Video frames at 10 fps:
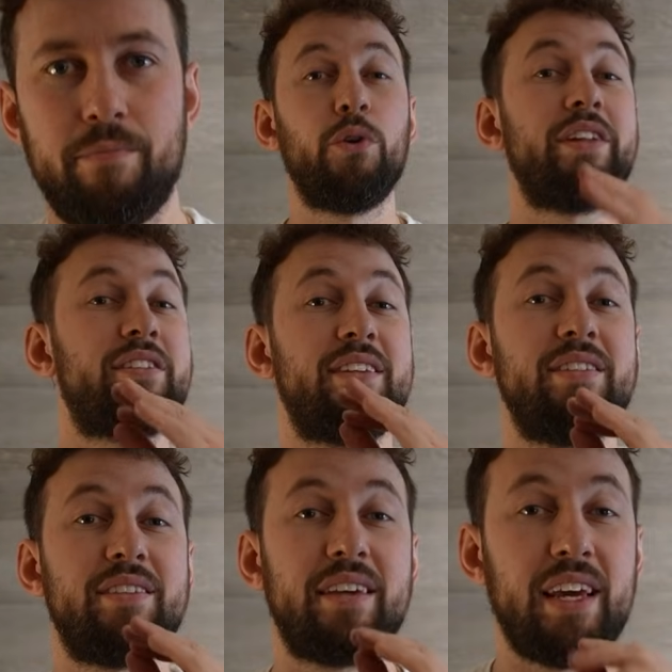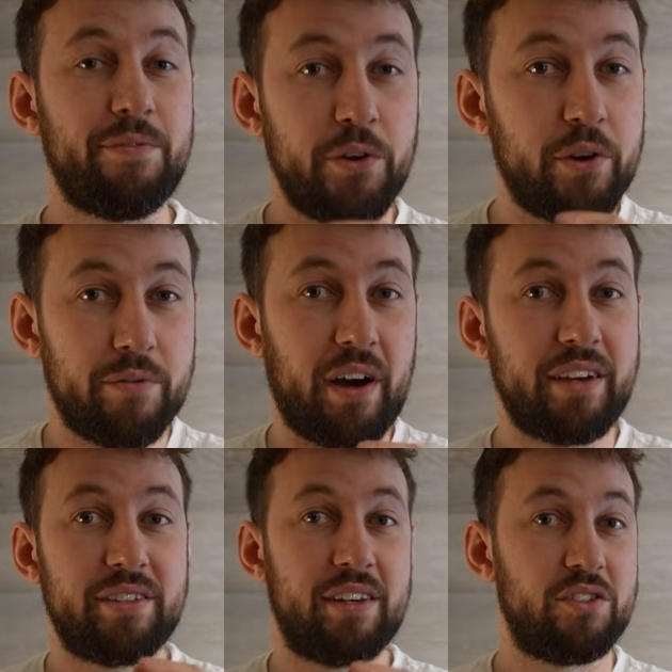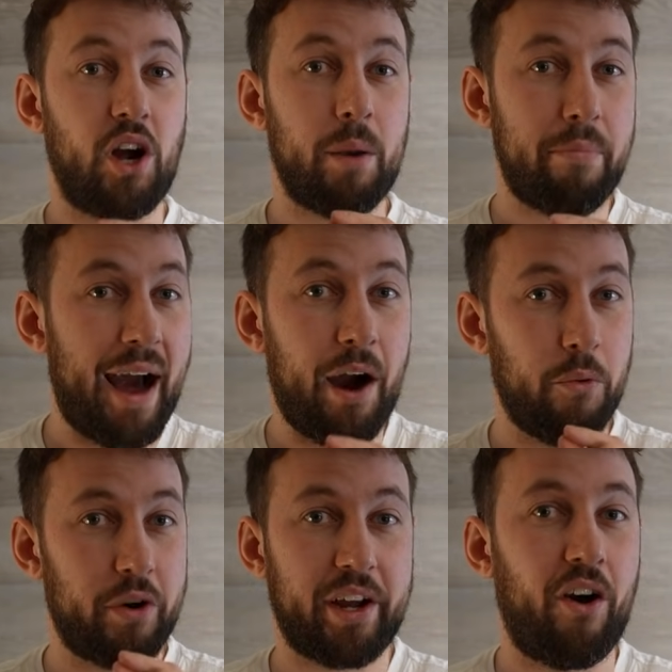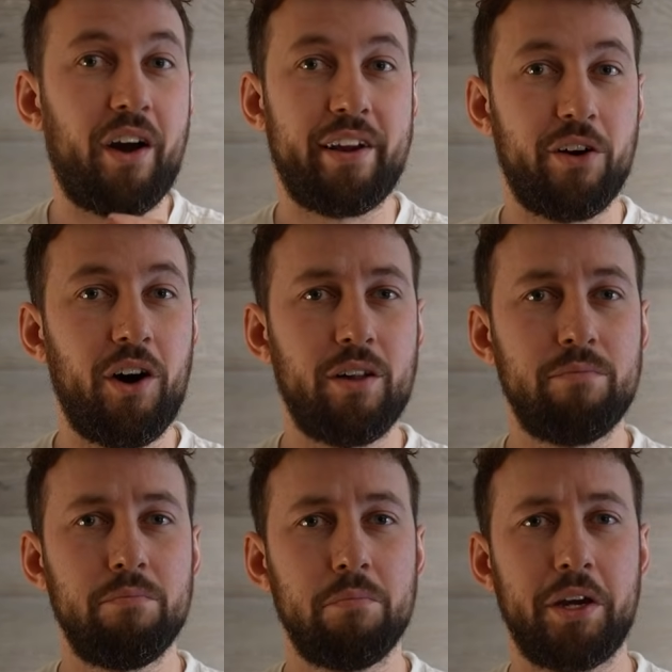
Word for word: For instance, if your device is not powering on at all,